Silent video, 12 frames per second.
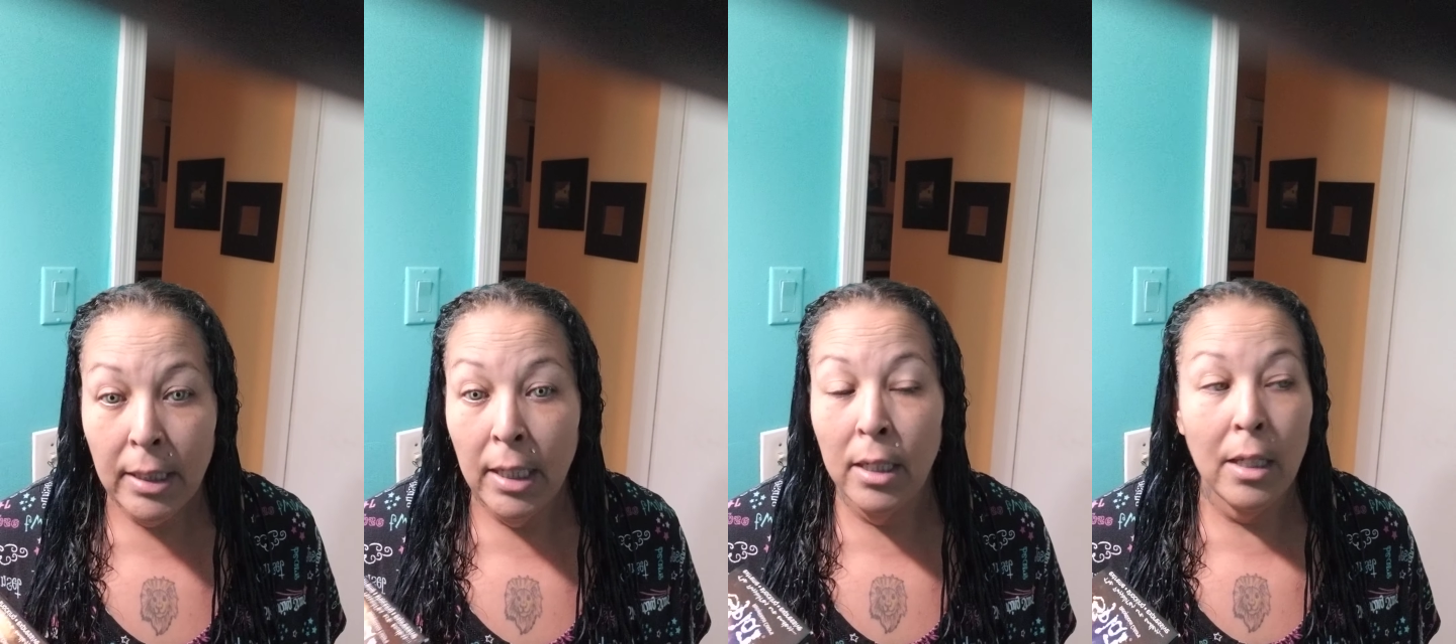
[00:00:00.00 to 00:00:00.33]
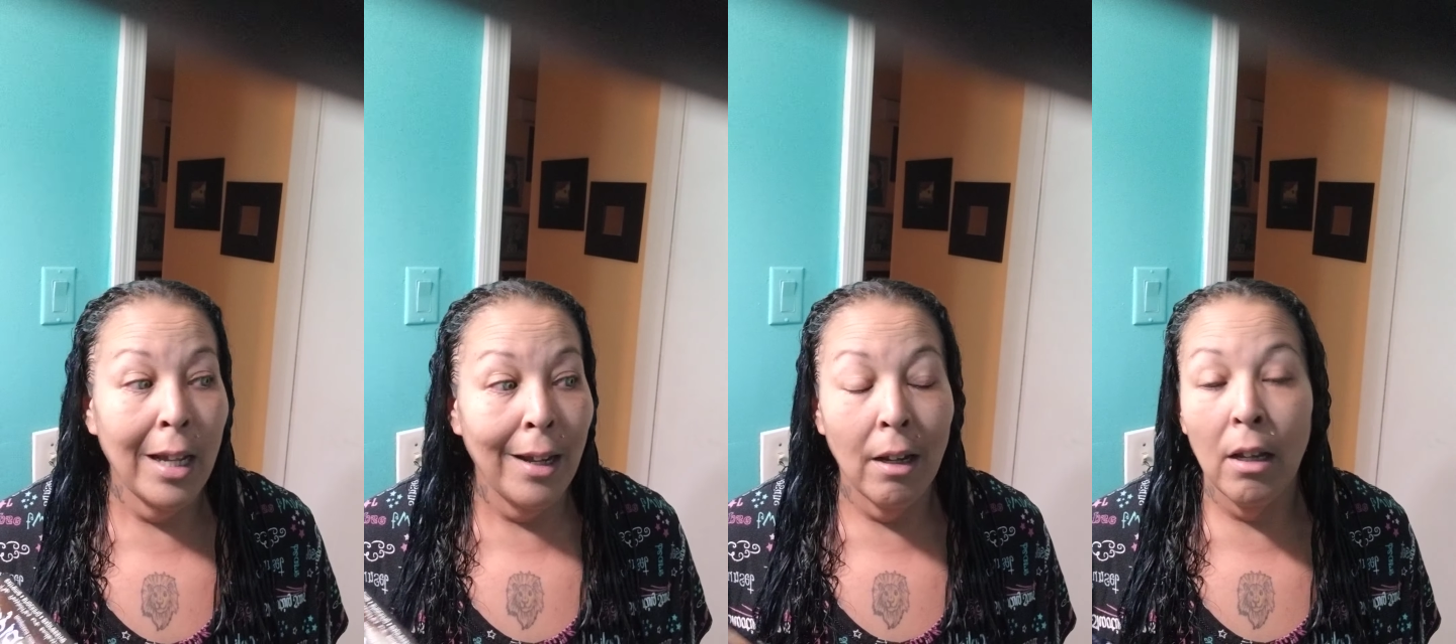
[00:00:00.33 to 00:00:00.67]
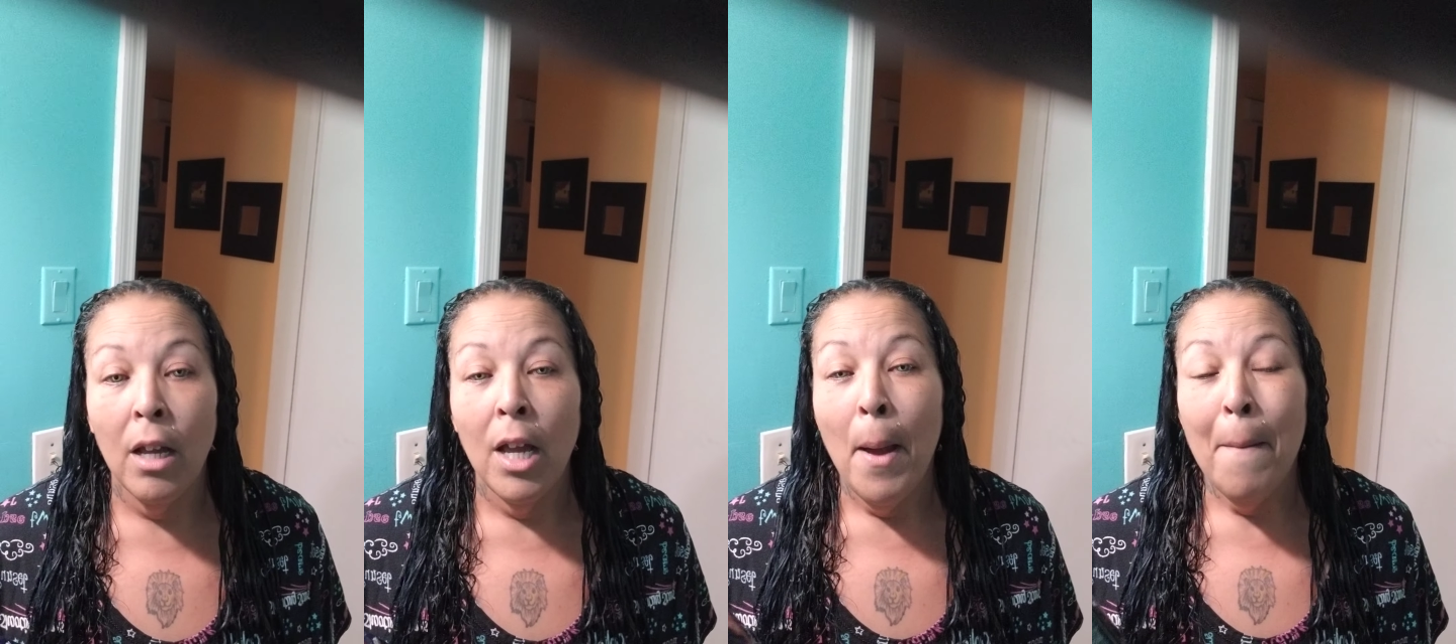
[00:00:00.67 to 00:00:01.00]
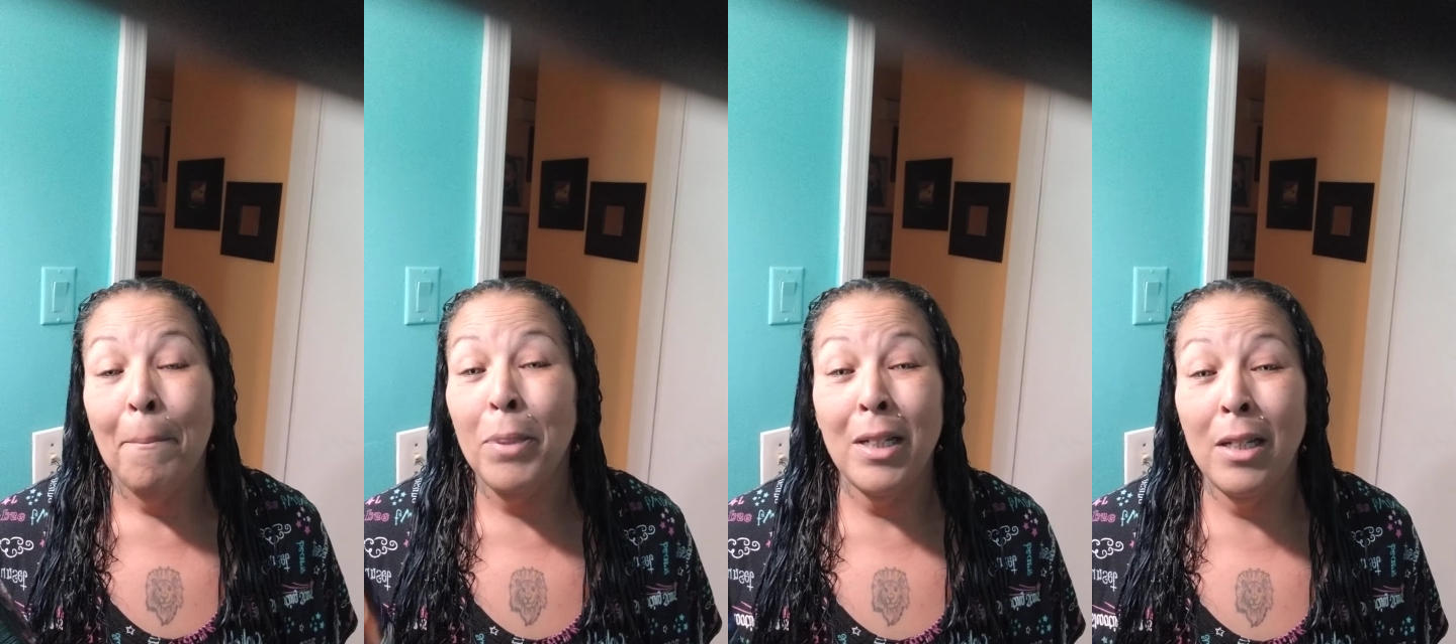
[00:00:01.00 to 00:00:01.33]
It like
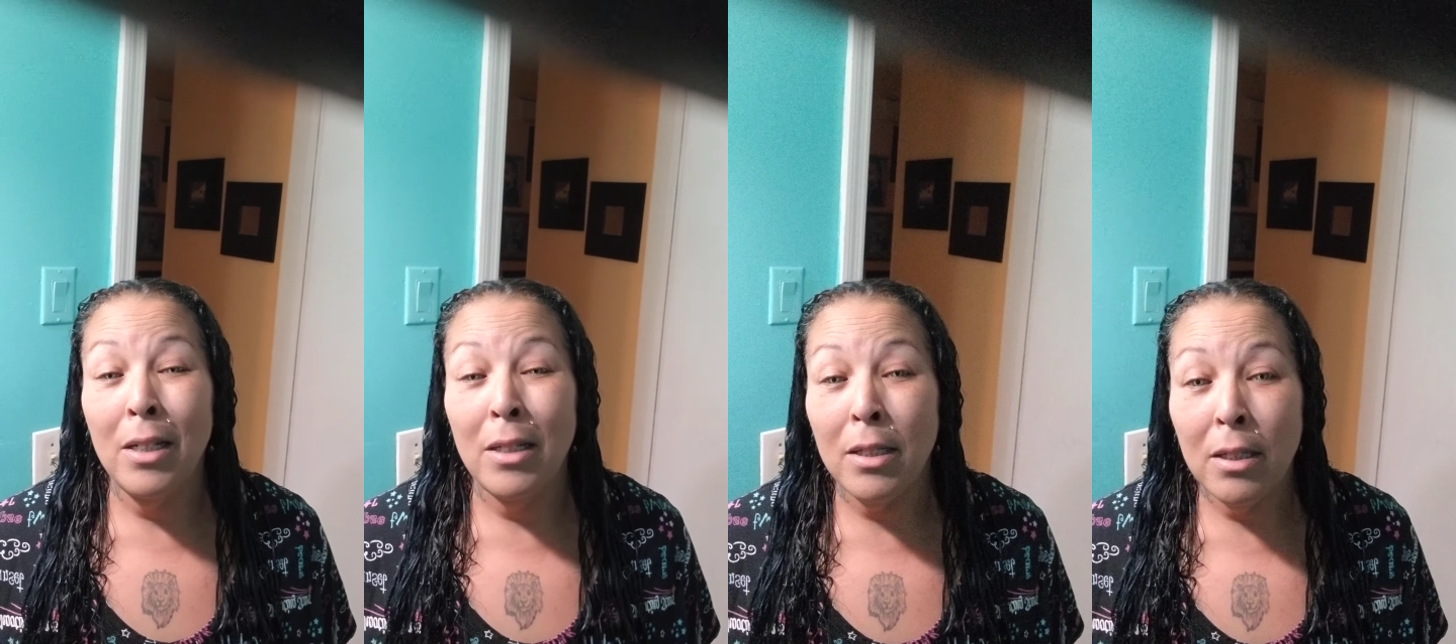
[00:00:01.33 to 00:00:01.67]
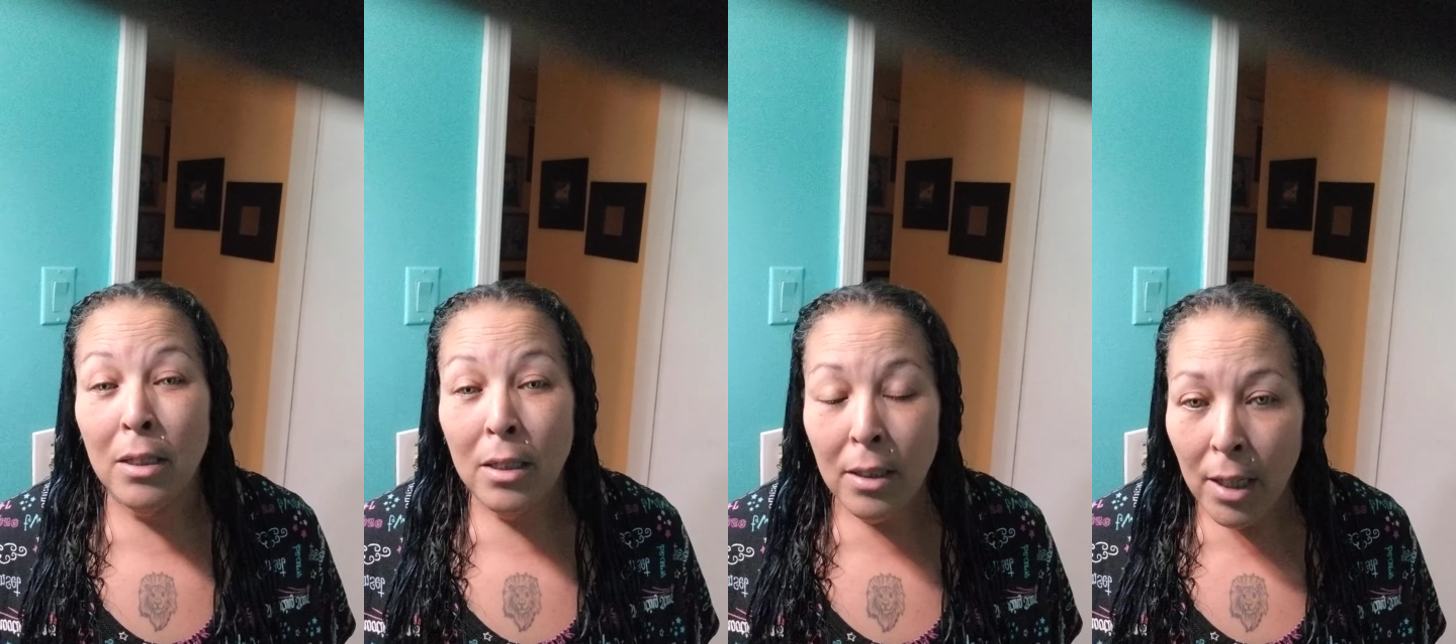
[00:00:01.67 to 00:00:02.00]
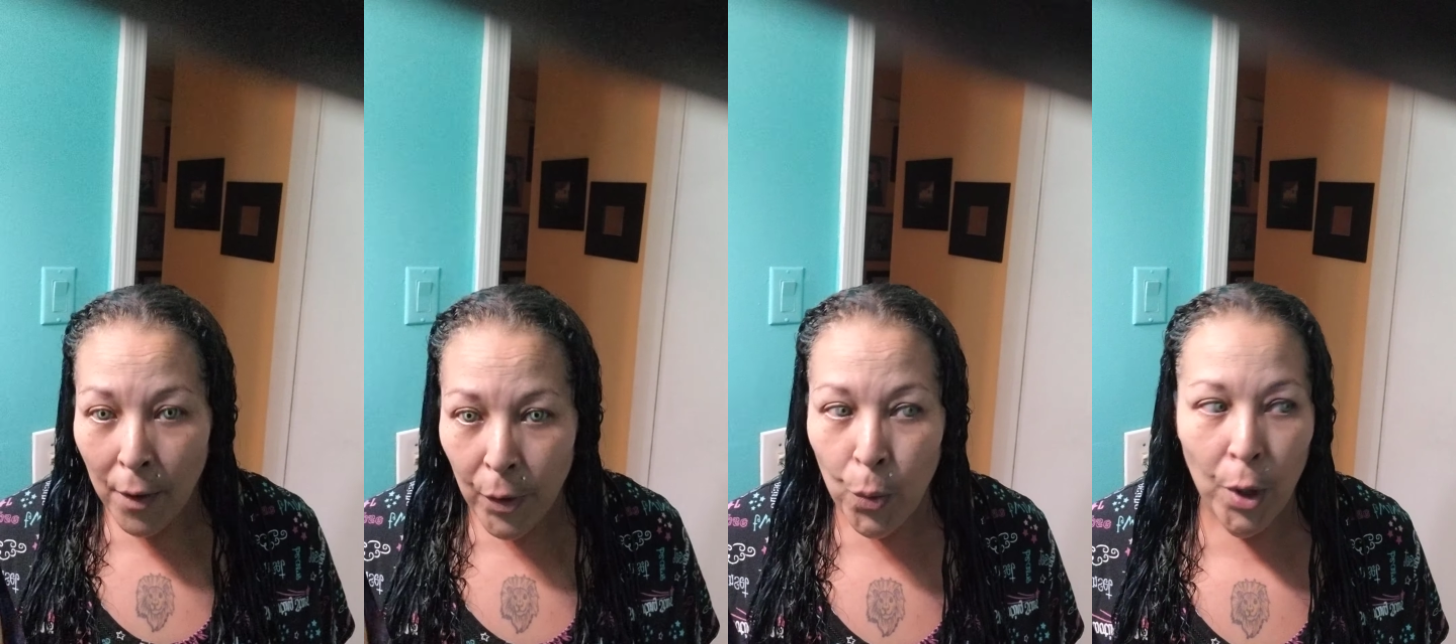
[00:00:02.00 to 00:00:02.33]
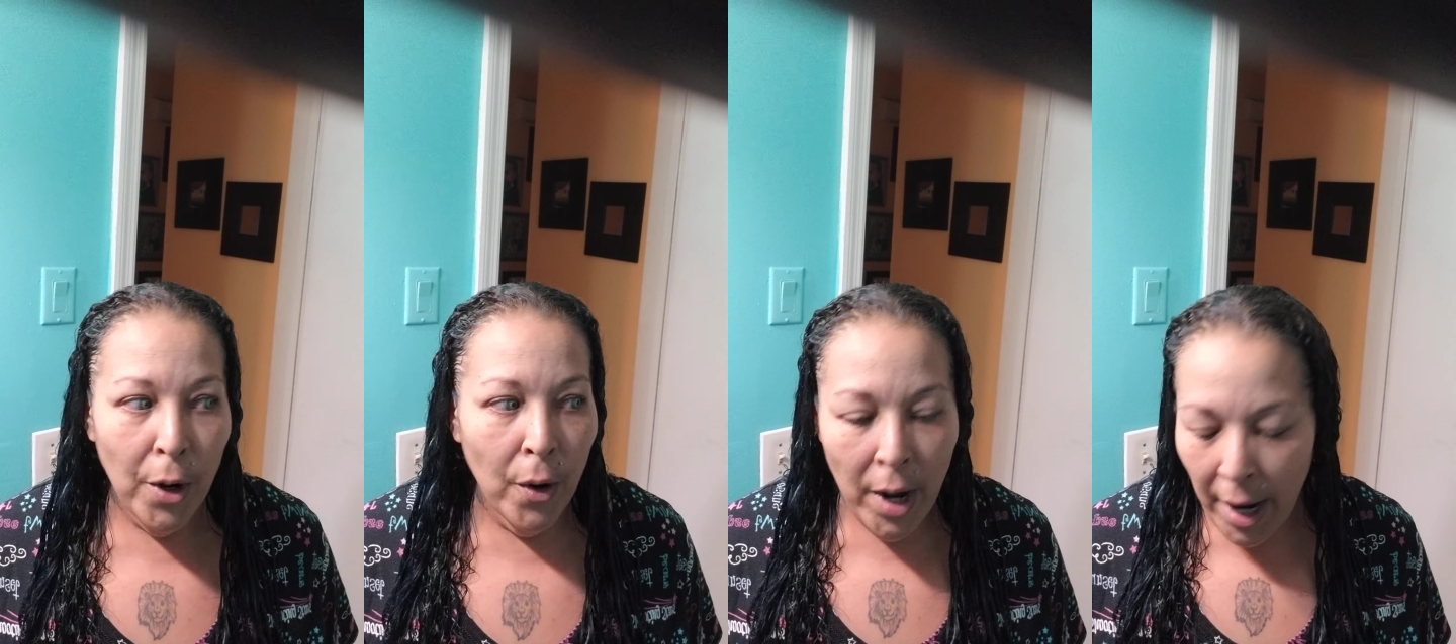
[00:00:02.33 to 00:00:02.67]
bleeds
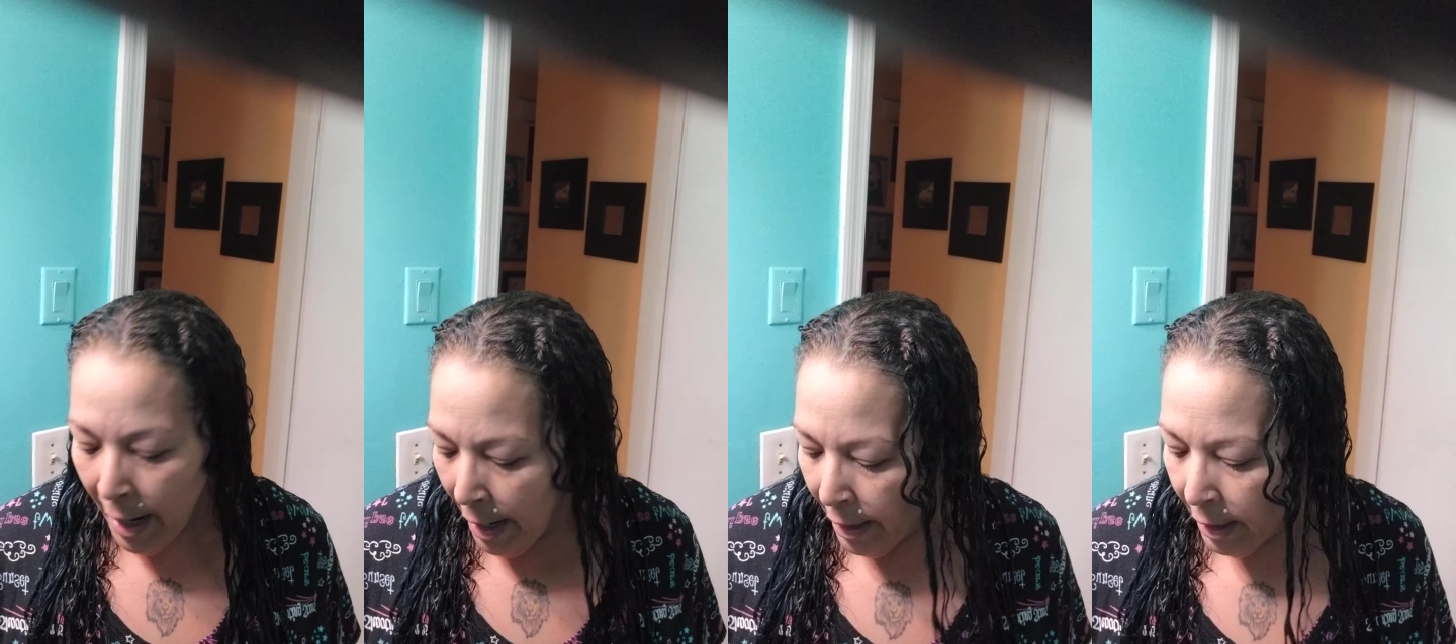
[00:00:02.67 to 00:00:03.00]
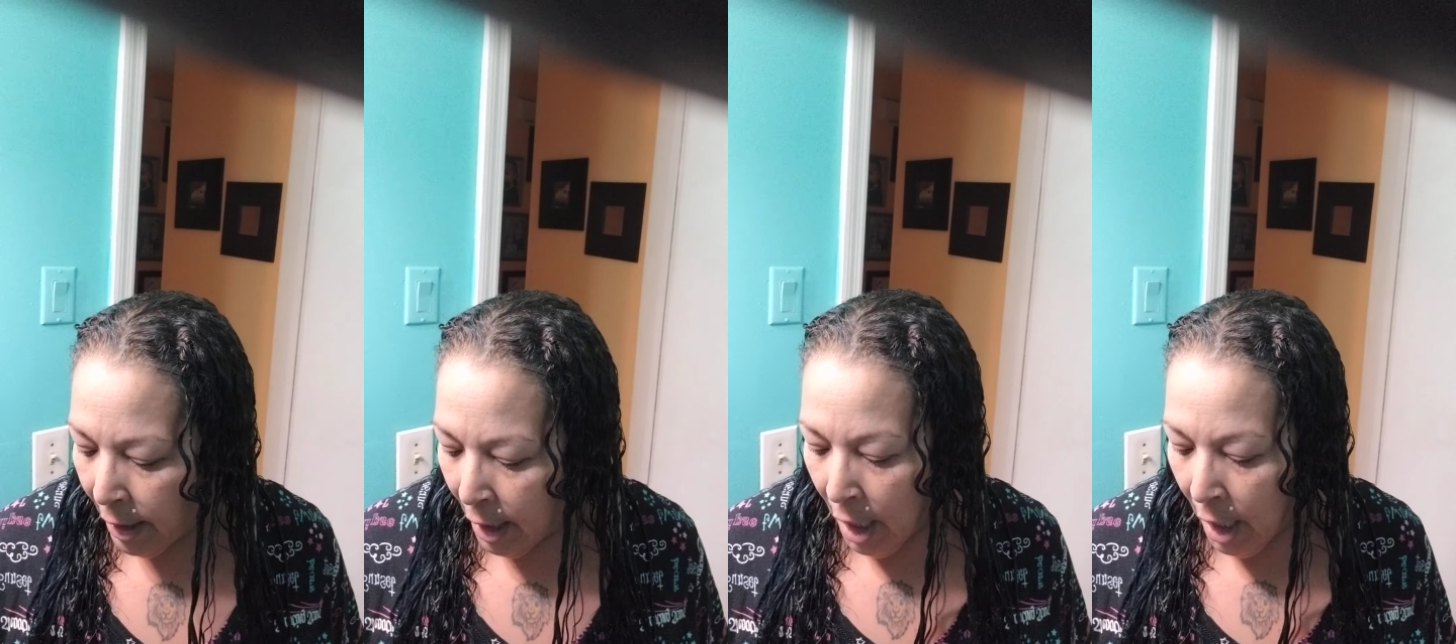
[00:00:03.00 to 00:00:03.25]
everywhere. And